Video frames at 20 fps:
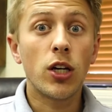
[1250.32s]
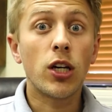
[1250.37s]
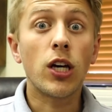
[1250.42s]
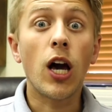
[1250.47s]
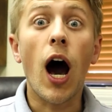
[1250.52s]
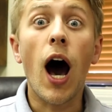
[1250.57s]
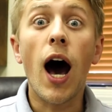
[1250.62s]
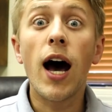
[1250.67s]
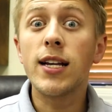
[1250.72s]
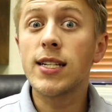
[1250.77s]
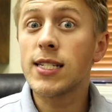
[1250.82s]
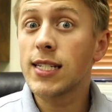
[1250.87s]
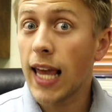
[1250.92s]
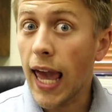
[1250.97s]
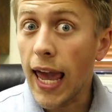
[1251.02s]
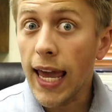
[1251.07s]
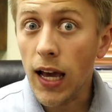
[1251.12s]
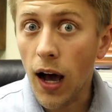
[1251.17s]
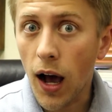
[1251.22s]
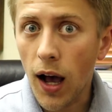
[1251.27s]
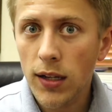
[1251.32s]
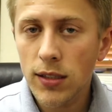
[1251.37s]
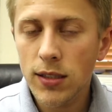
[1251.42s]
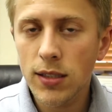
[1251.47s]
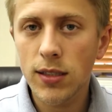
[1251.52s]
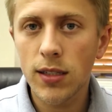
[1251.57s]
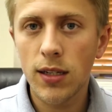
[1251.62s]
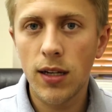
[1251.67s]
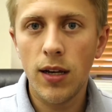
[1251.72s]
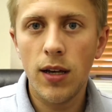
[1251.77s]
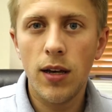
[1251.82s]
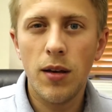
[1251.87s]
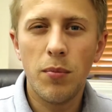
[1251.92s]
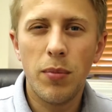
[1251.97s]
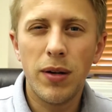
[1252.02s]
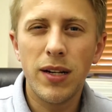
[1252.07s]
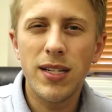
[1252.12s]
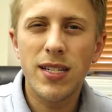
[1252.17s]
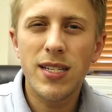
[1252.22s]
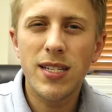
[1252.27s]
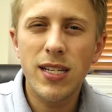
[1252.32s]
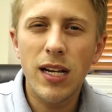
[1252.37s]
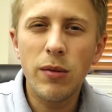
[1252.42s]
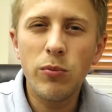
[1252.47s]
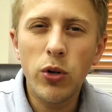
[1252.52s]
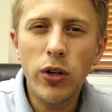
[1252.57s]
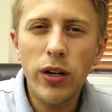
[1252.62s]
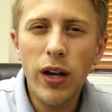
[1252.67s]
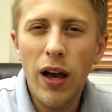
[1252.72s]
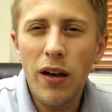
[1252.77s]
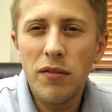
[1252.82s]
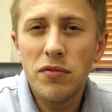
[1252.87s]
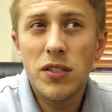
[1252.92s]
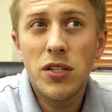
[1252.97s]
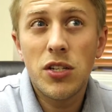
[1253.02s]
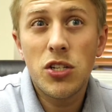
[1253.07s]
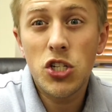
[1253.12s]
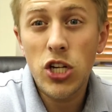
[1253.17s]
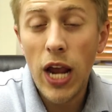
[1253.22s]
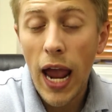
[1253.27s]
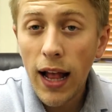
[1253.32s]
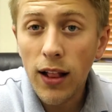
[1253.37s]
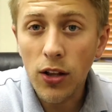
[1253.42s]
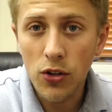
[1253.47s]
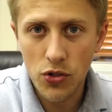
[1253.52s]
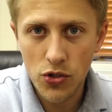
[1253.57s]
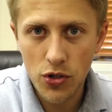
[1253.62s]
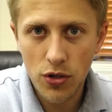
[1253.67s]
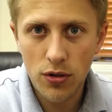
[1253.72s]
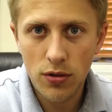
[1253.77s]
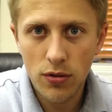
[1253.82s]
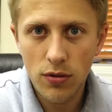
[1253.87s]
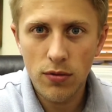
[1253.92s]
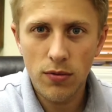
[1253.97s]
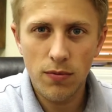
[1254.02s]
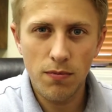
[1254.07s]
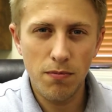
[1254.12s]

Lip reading: cause chaos, but is somewhat of a challenger.